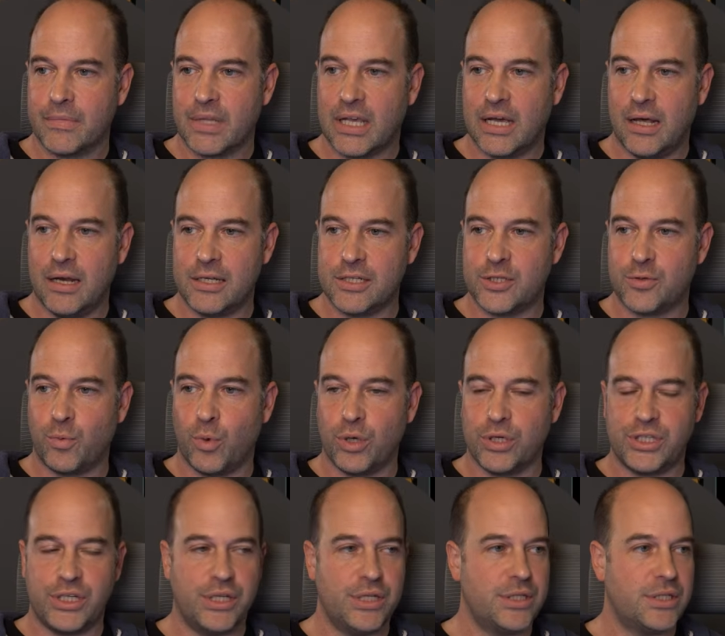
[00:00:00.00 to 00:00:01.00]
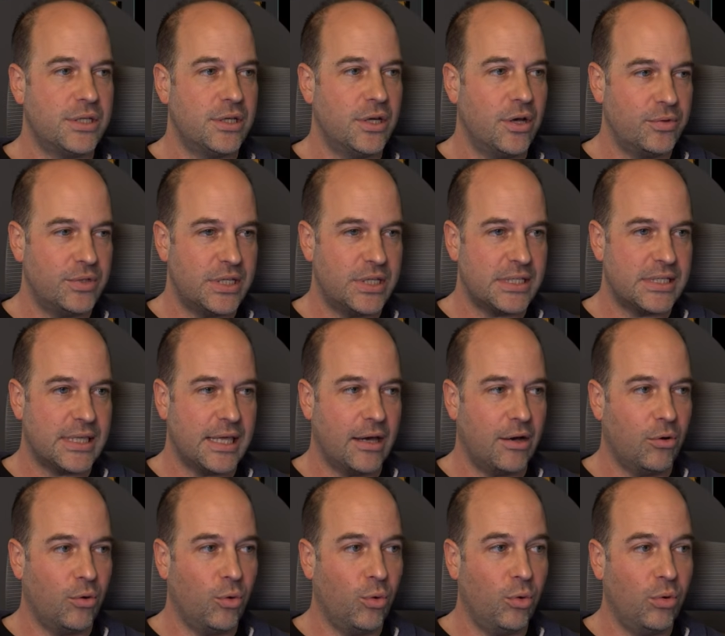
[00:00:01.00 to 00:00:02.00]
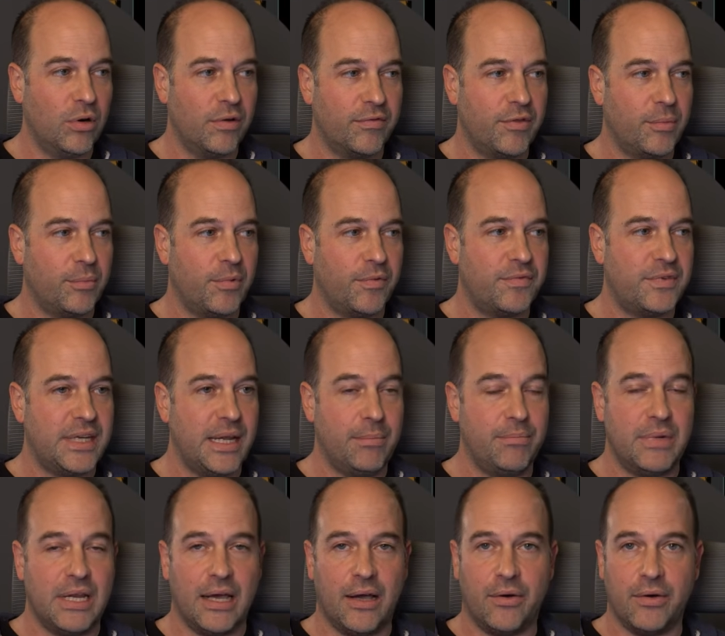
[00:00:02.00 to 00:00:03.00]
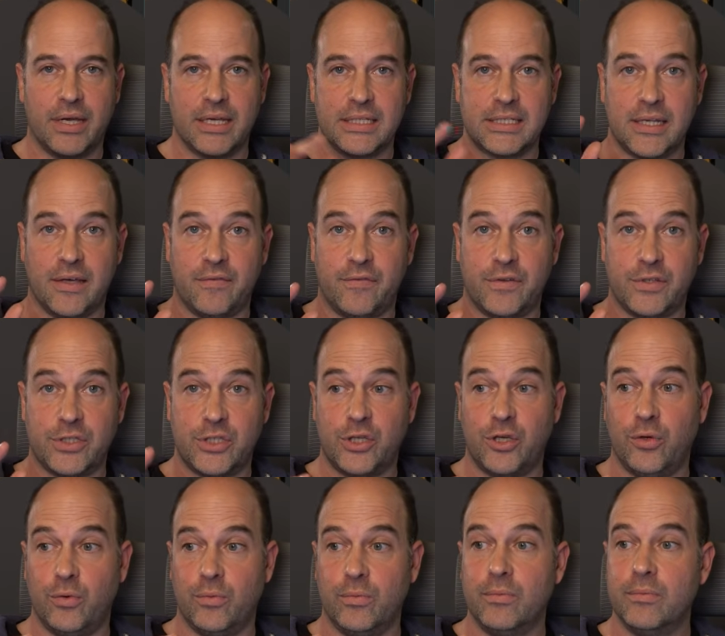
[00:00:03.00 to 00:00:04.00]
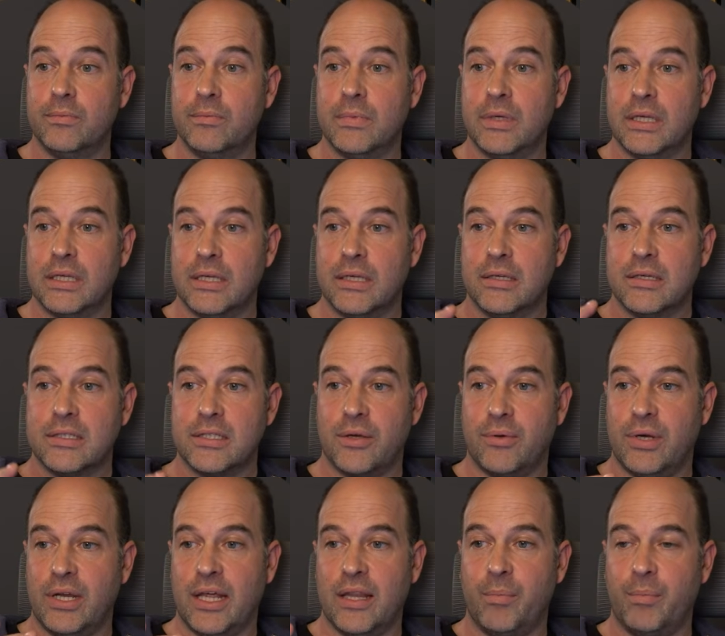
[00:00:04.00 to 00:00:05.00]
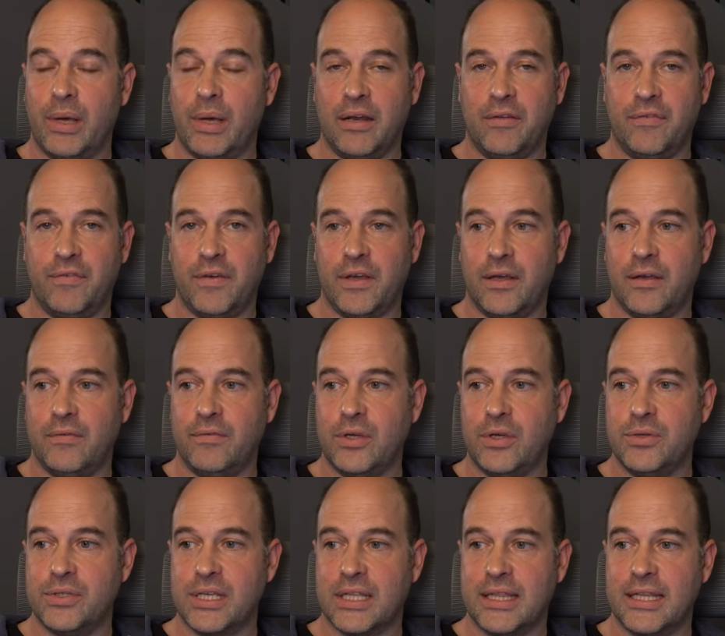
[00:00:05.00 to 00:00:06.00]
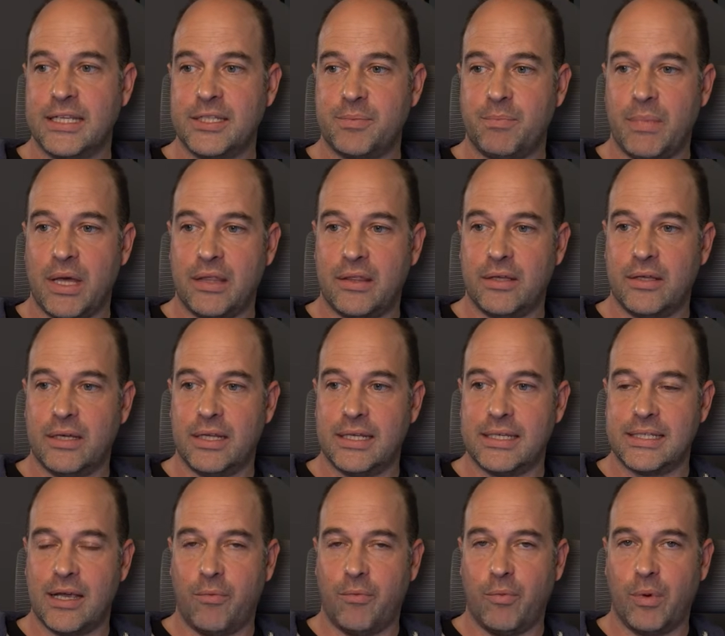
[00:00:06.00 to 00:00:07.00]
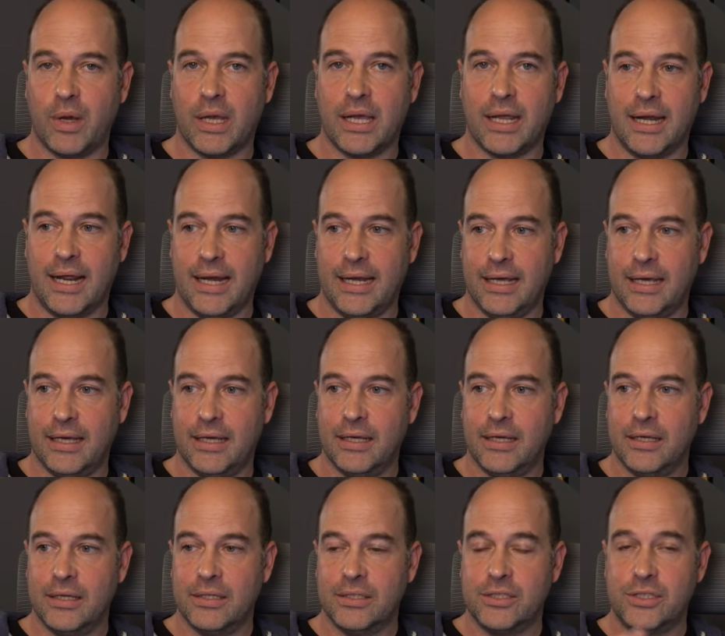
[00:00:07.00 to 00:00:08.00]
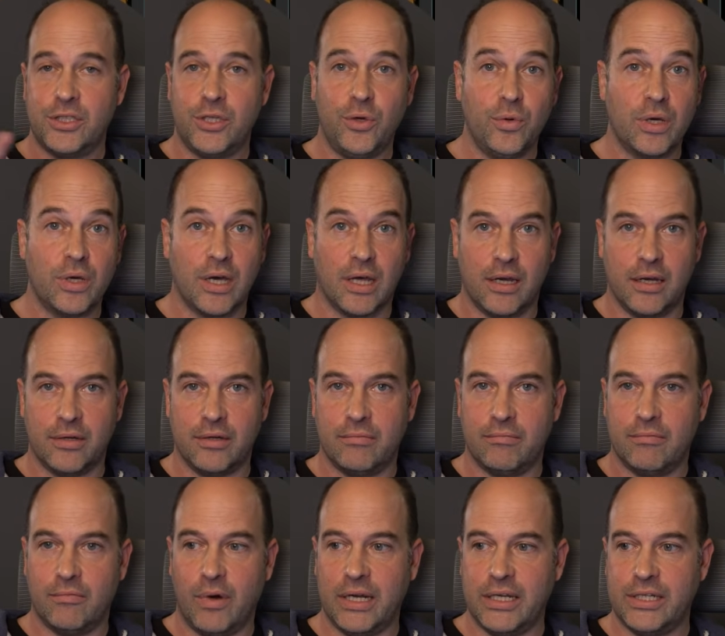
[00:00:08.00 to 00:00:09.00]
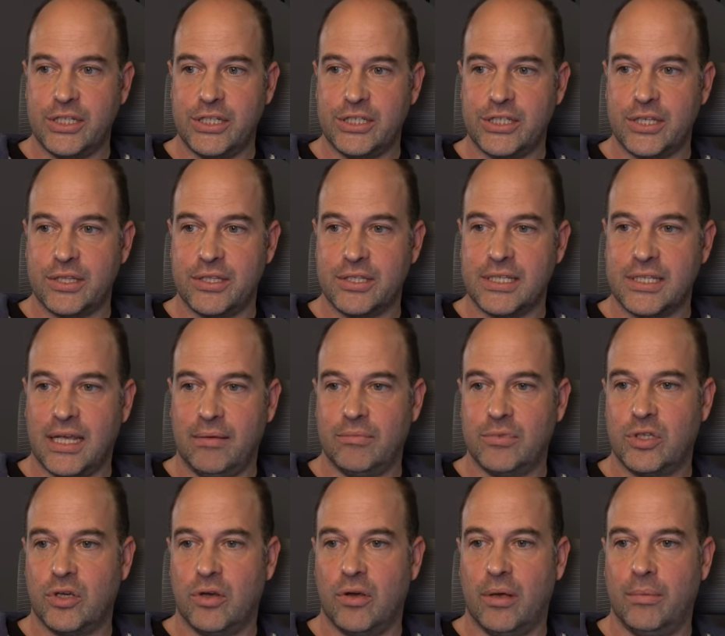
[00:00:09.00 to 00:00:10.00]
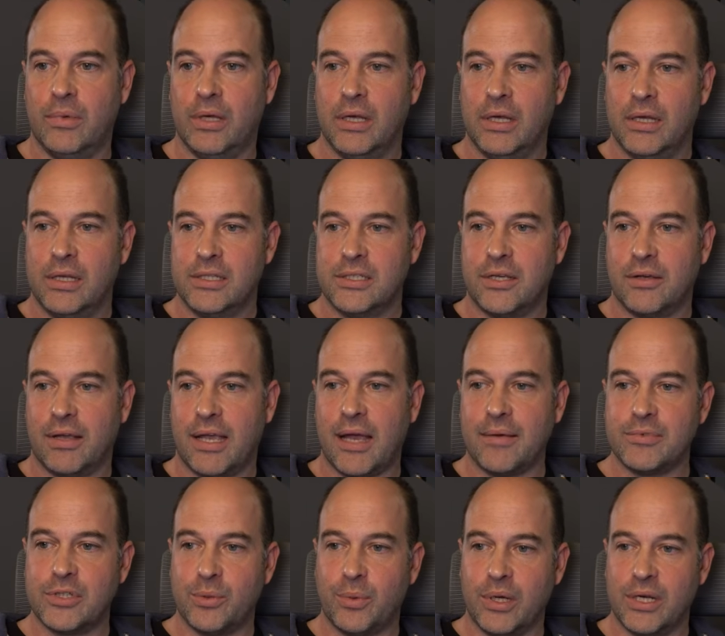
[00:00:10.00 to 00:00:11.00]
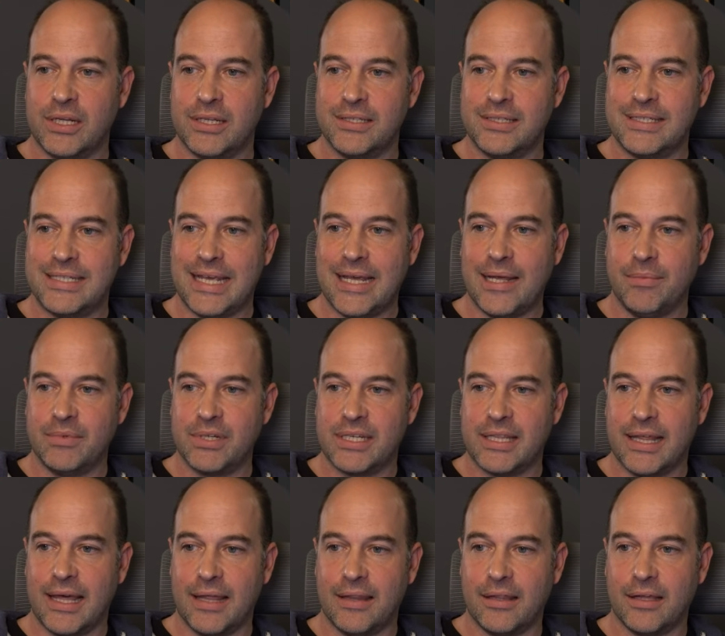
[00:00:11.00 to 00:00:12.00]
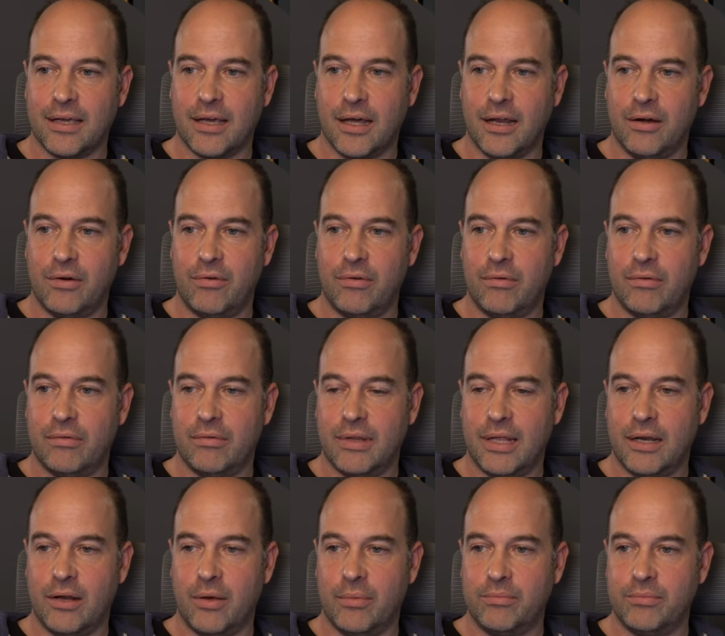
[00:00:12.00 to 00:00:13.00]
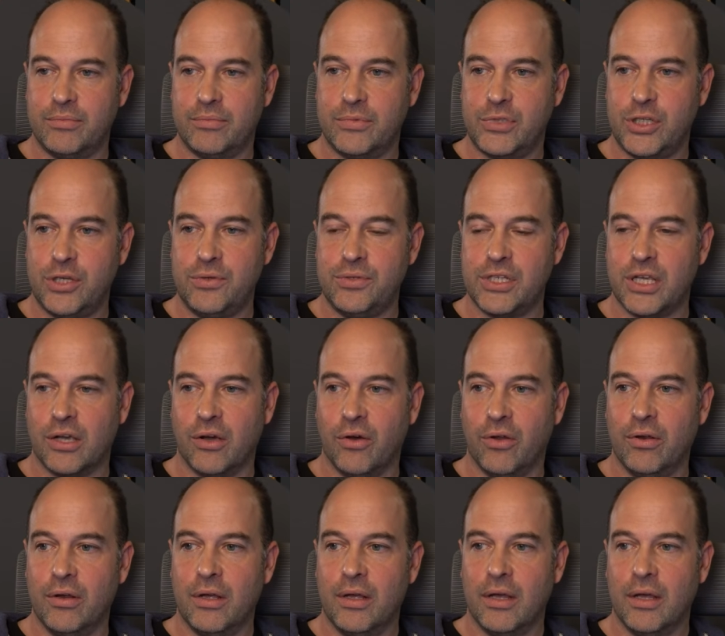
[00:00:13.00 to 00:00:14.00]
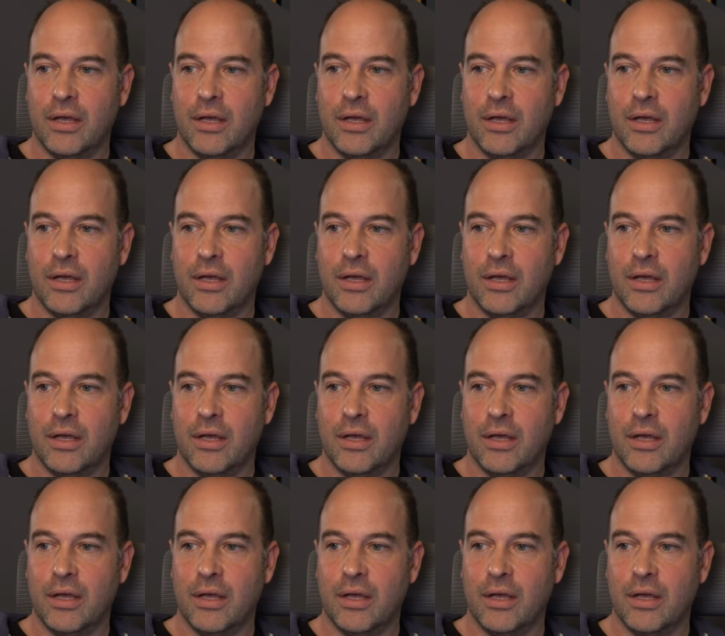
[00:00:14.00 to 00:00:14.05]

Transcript: color swatches, notice that all of them have dimmed out except for two. So another benefit of using this method is that we can edit two color ranges at the same time. So Capture One has deemed that the color that I'm choosing on